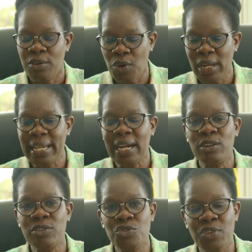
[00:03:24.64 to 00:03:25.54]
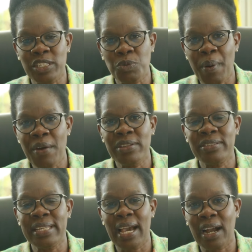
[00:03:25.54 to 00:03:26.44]
rolling out
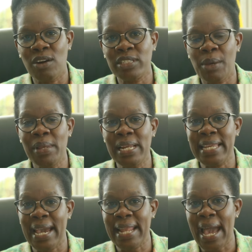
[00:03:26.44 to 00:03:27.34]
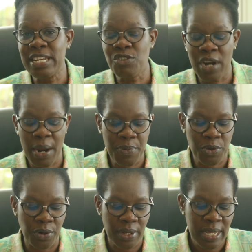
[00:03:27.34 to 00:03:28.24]
transparency, accountability, and
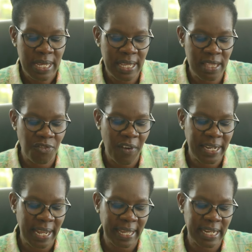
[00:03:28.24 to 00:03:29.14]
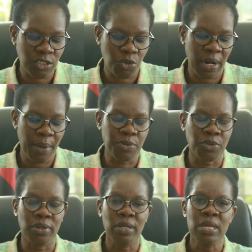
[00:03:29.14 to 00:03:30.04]
anti-corruption in the fight against
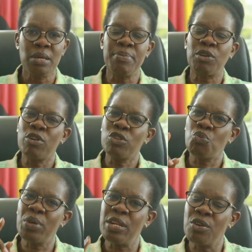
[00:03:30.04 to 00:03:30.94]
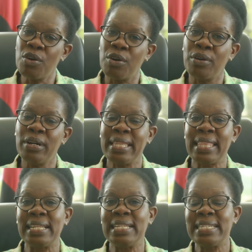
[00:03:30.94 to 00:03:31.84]
corruption because we know
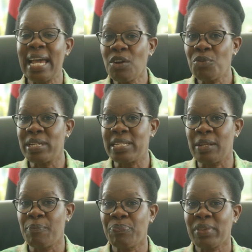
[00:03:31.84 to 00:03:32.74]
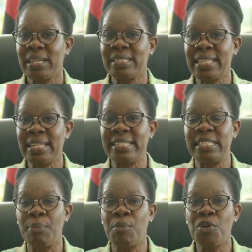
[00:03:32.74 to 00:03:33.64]
that integrity sets
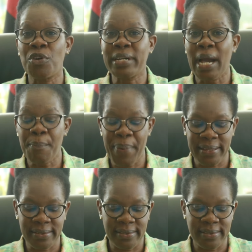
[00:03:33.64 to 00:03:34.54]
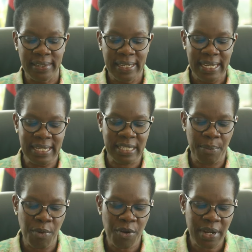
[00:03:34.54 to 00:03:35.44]
the moral compass. It's
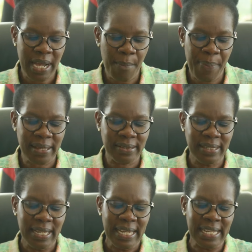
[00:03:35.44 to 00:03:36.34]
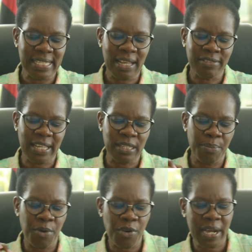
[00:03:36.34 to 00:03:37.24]
a moral compass. It serves as
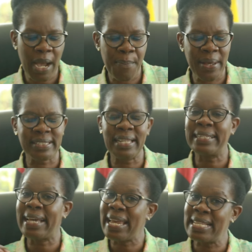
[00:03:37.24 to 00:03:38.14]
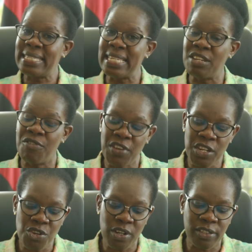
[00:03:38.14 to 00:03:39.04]
a moral compass that guides
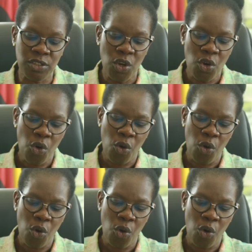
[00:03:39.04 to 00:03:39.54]
individuals